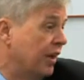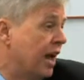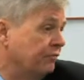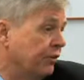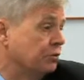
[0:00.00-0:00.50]

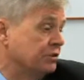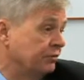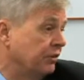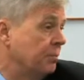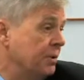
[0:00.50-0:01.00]
had folks that
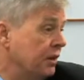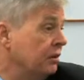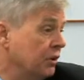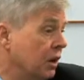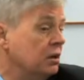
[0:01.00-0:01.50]
have come in and
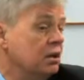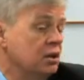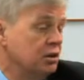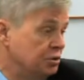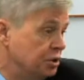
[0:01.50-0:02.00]
have done
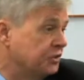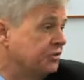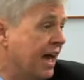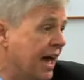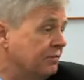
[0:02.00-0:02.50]

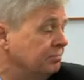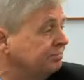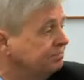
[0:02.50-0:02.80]
just that.